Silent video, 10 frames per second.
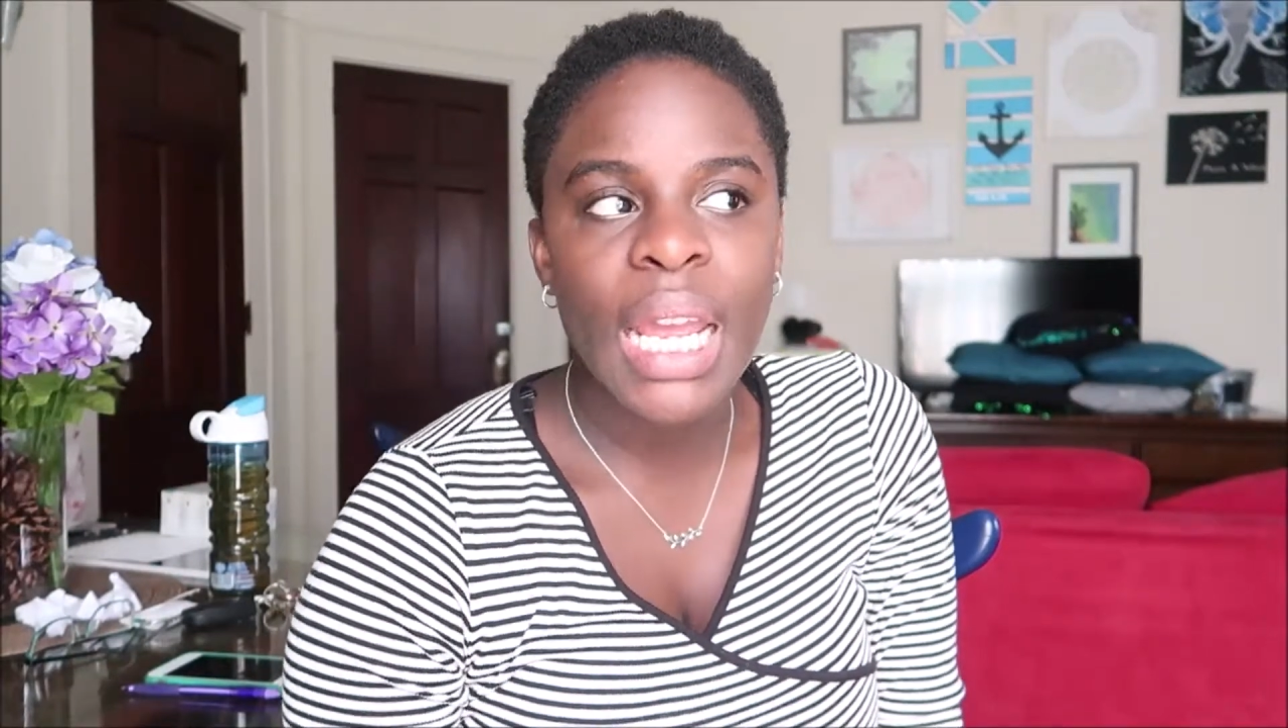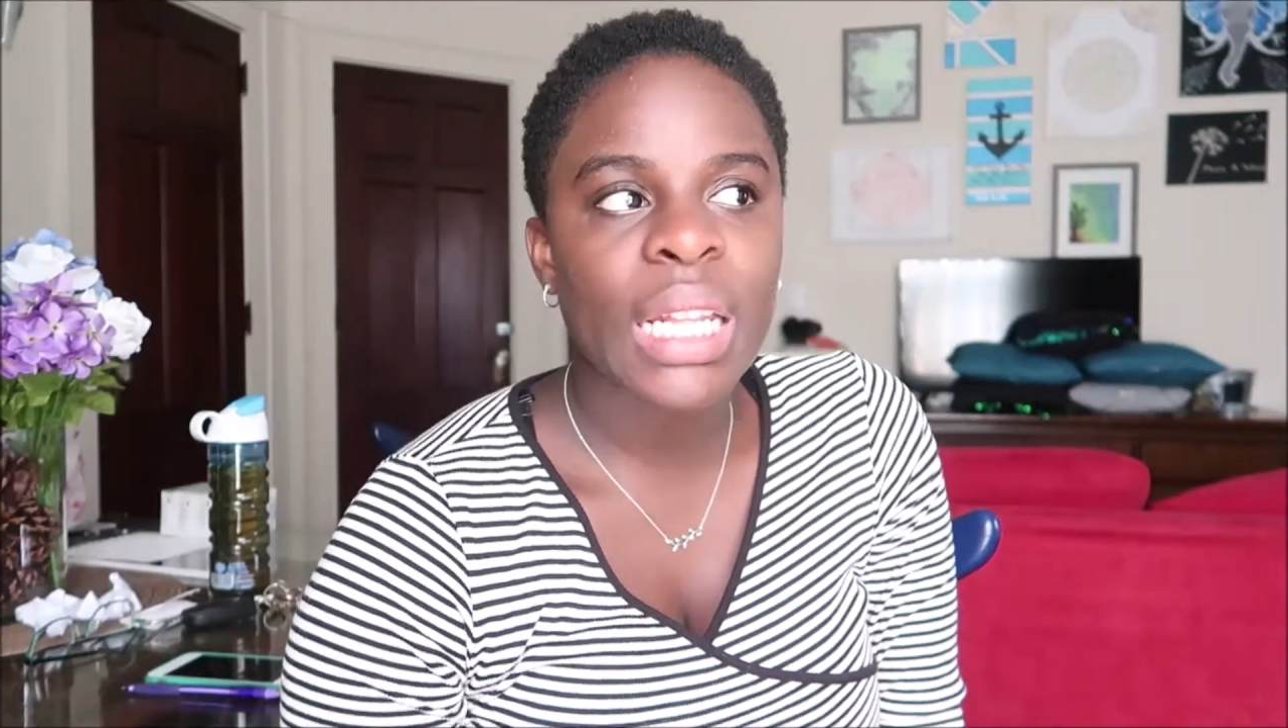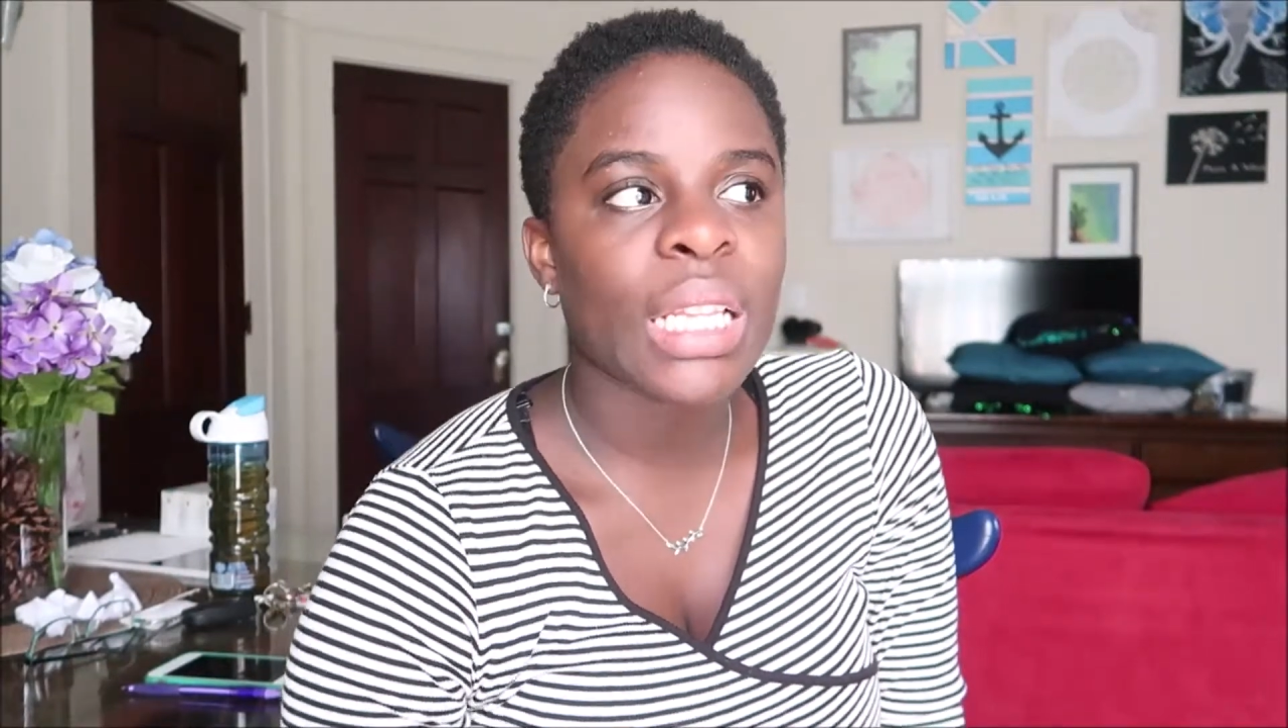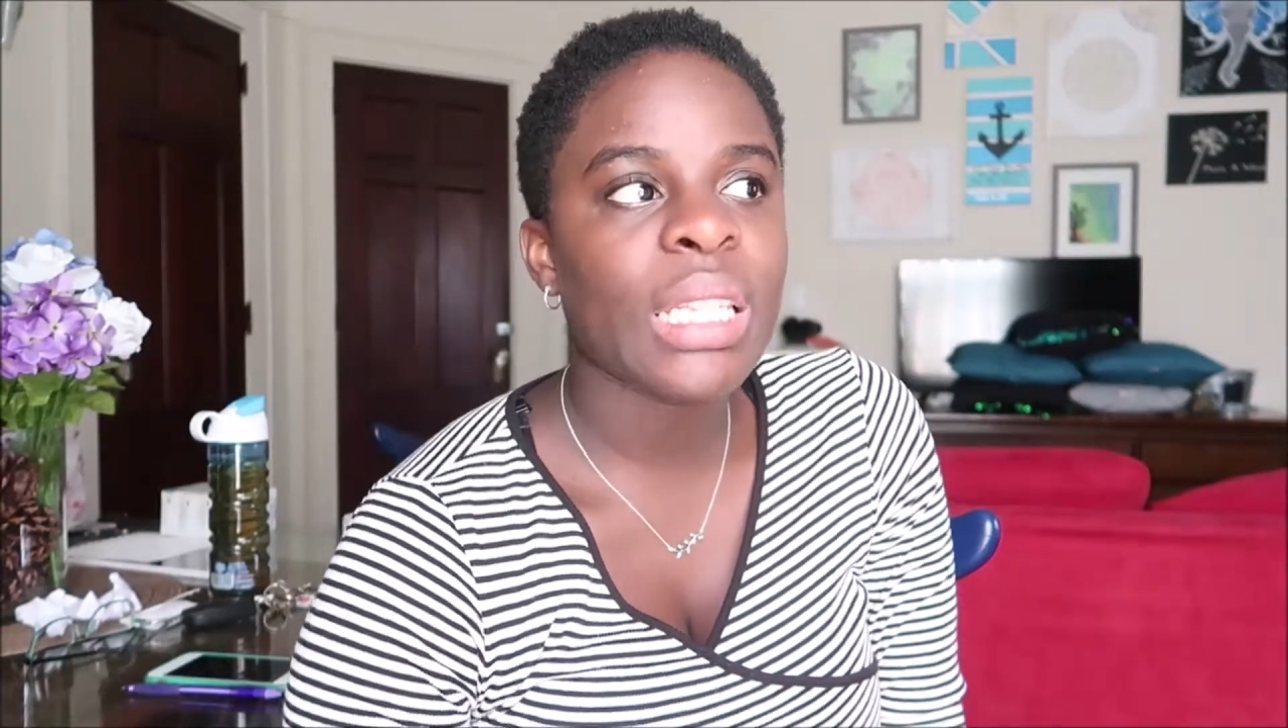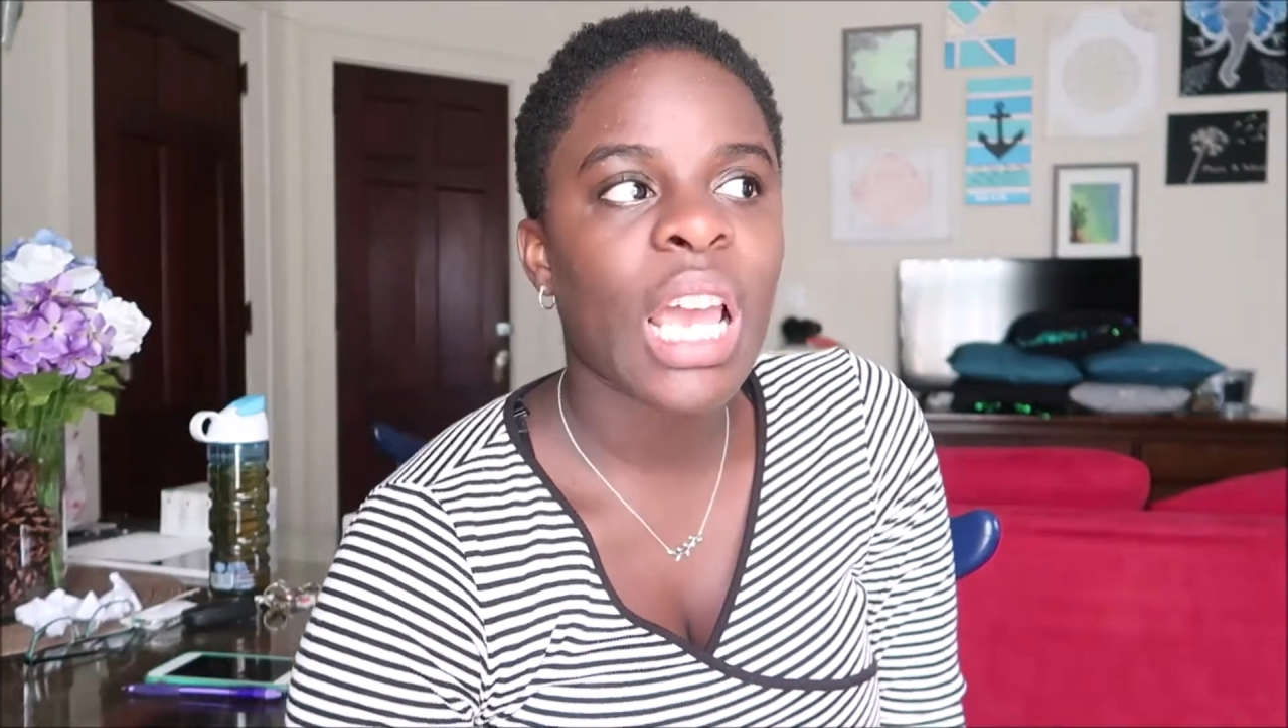
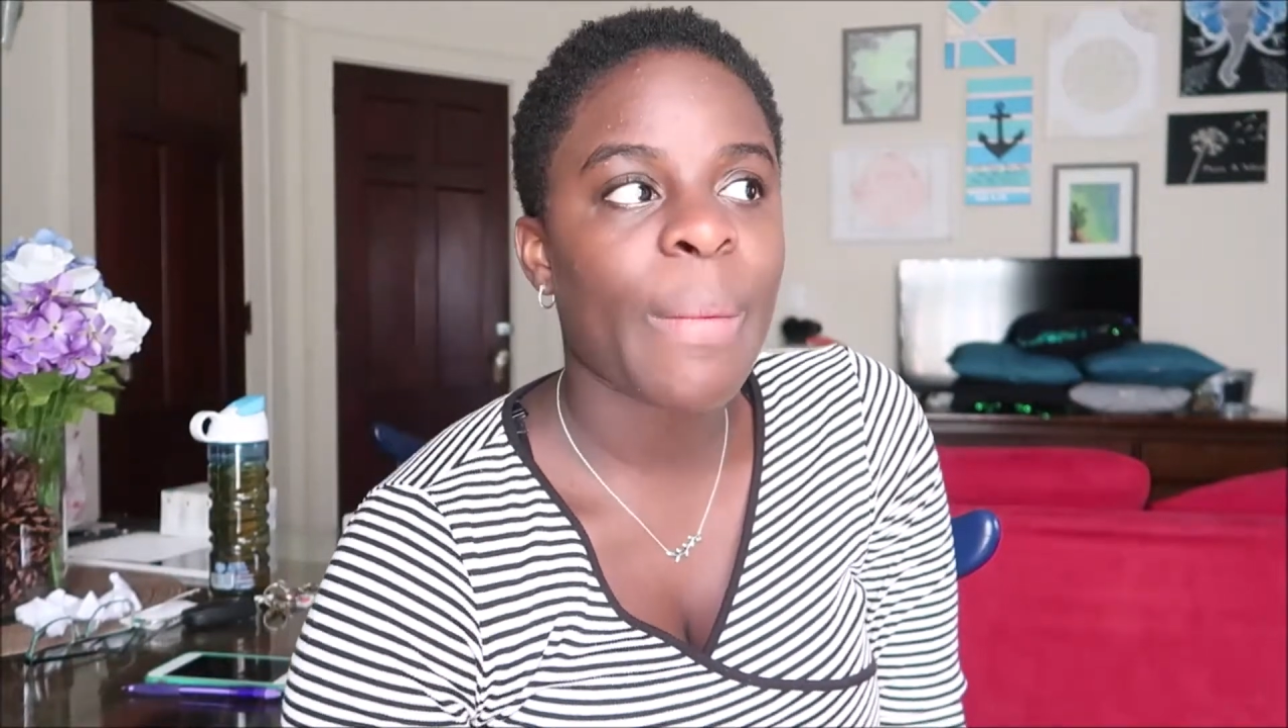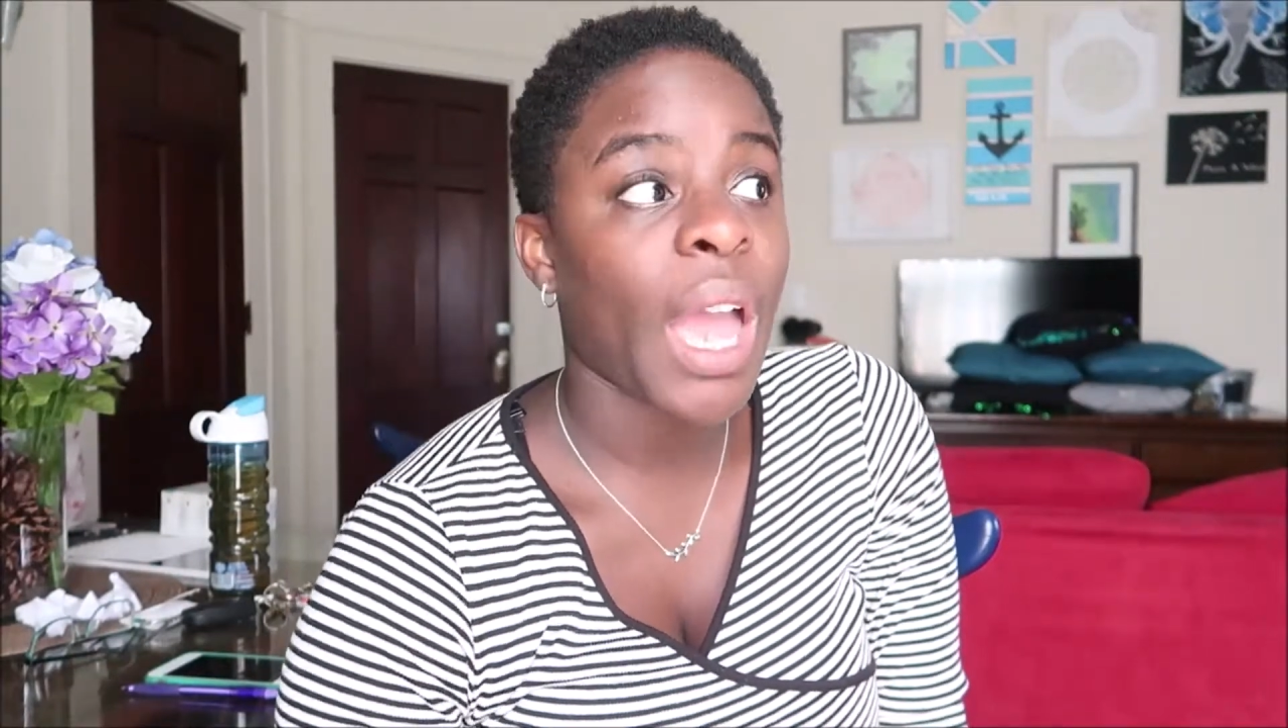and this time